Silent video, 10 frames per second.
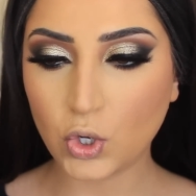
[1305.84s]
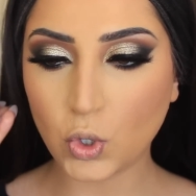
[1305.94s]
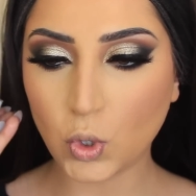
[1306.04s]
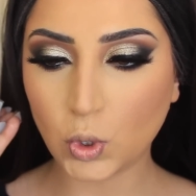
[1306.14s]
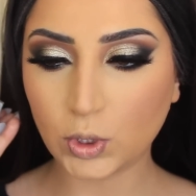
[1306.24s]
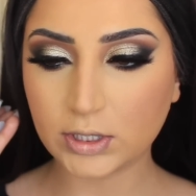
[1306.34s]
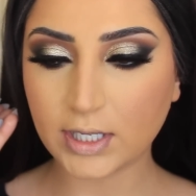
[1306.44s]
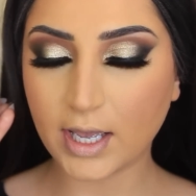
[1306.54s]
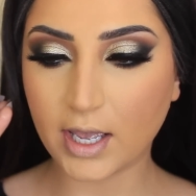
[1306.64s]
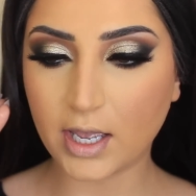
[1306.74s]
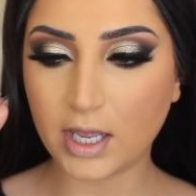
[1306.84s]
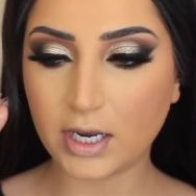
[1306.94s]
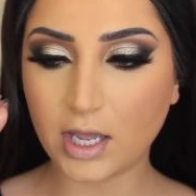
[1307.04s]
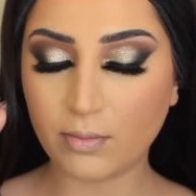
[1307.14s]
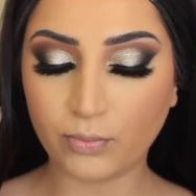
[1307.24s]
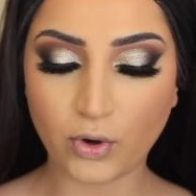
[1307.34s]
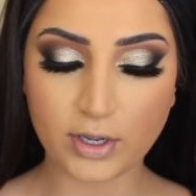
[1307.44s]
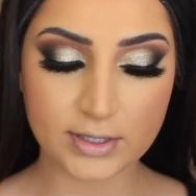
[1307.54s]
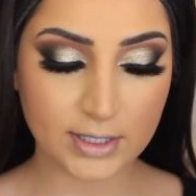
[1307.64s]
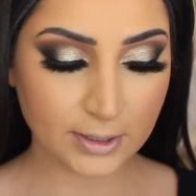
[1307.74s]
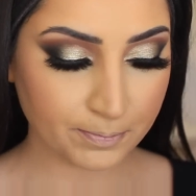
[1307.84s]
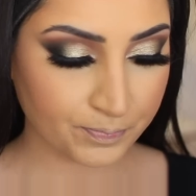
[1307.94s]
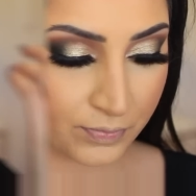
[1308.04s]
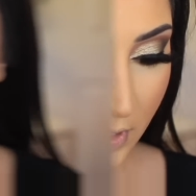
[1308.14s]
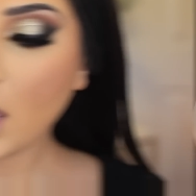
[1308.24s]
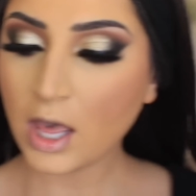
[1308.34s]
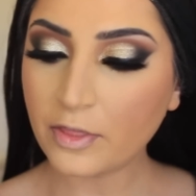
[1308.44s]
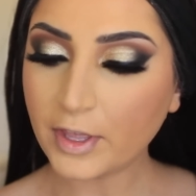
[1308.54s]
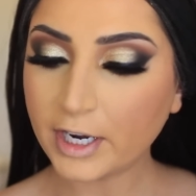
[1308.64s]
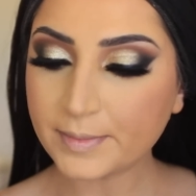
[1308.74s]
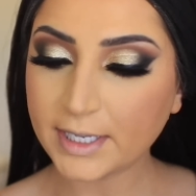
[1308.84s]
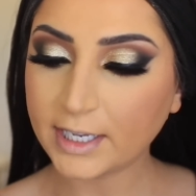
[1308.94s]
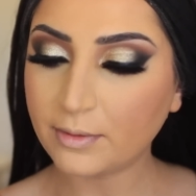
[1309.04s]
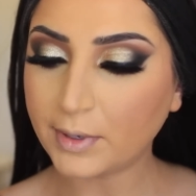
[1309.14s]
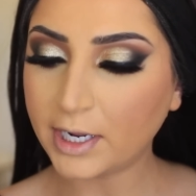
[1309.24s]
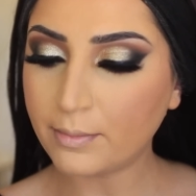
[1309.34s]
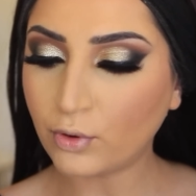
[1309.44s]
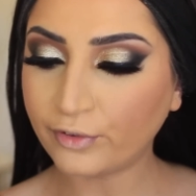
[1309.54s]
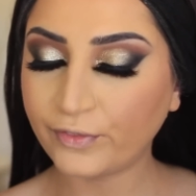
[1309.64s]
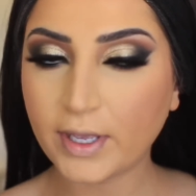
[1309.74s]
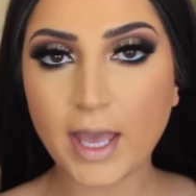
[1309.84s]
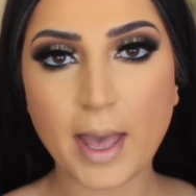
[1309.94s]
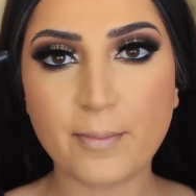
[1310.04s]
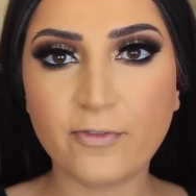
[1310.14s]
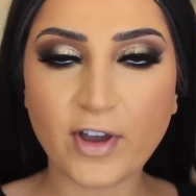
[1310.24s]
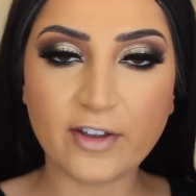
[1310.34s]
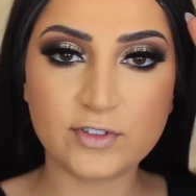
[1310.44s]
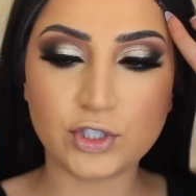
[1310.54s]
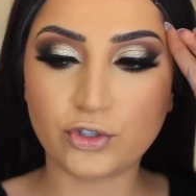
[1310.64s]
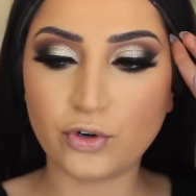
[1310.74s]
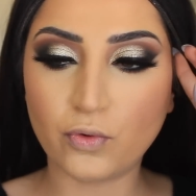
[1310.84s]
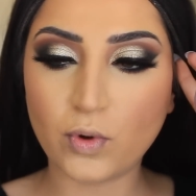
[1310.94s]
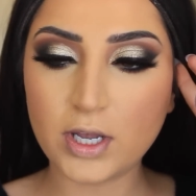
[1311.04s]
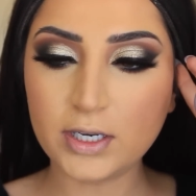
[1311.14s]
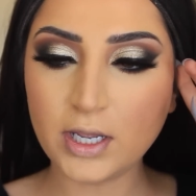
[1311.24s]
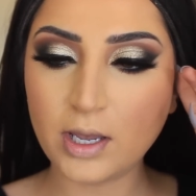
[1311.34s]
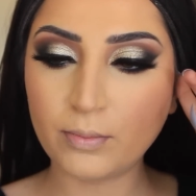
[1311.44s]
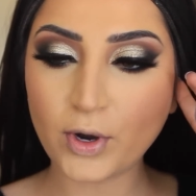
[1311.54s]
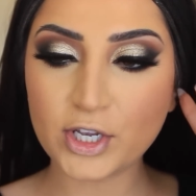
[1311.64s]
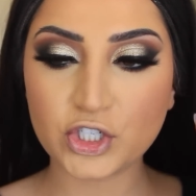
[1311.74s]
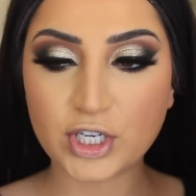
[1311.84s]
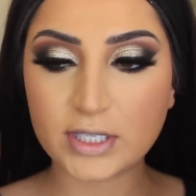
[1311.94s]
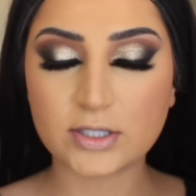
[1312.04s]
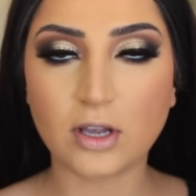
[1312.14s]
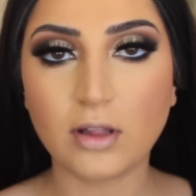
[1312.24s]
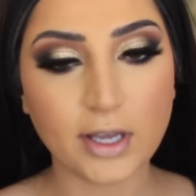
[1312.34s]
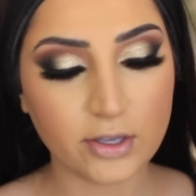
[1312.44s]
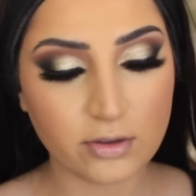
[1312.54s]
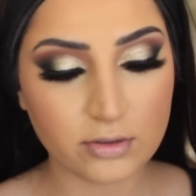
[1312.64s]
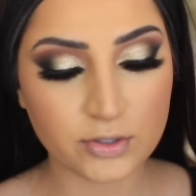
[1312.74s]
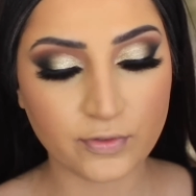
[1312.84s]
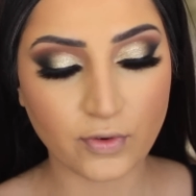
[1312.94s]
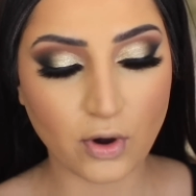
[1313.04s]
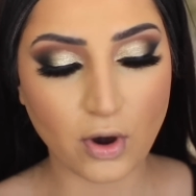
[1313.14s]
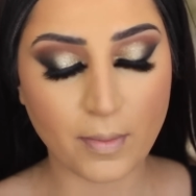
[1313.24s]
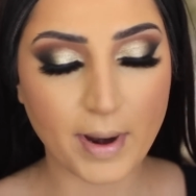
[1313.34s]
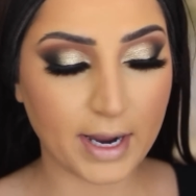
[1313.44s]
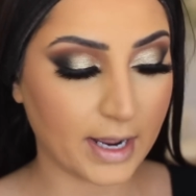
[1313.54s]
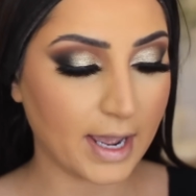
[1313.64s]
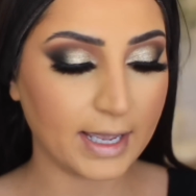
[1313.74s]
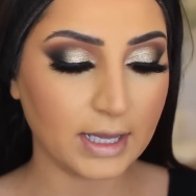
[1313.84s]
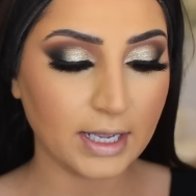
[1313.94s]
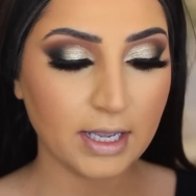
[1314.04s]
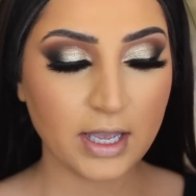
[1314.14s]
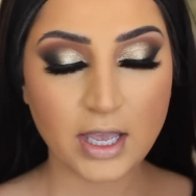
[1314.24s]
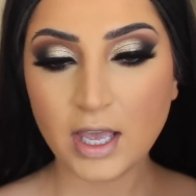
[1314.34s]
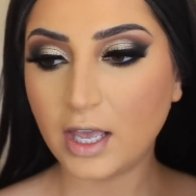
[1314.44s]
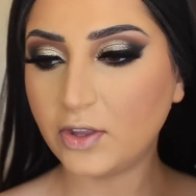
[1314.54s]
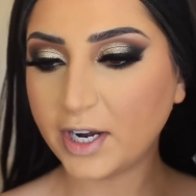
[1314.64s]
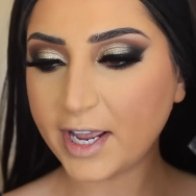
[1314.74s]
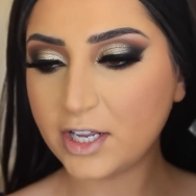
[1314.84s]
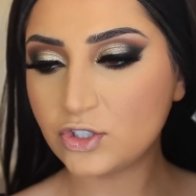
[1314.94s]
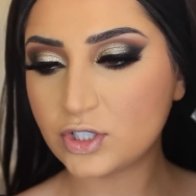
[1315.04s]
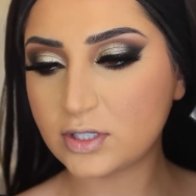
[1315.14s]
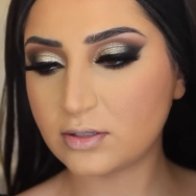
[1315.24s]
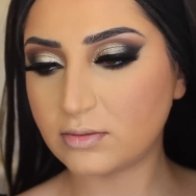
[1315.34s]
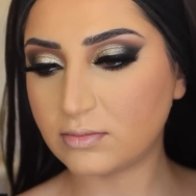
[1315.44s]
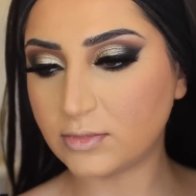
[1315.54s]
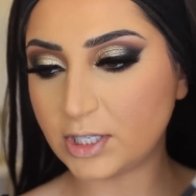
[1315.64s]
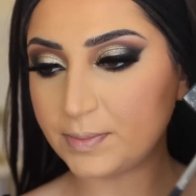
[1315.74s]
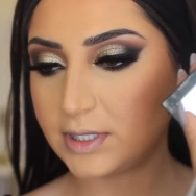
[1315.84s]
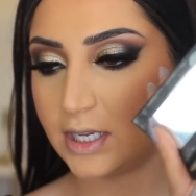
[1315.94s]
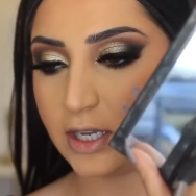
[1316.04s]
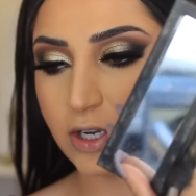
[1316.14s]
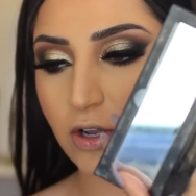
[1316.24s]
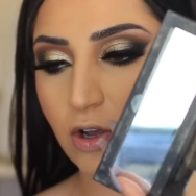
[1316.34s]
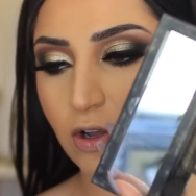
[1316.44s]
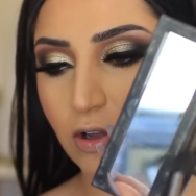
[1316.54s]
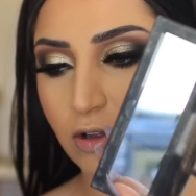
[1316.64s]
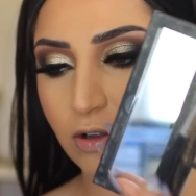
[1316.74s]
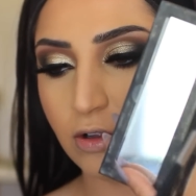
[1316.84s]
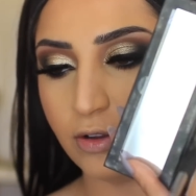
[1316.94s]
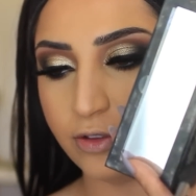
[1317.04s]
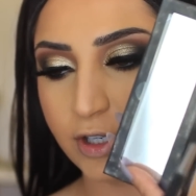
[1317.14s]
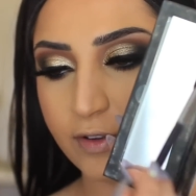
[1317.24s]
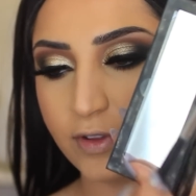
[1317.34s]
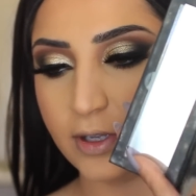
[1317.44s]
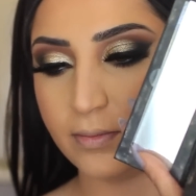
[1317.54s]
gold and bronzy. And then I'm taking my Morphe M501 brush. This is all I use for my highlight. And then I kind of just dipped it in all three of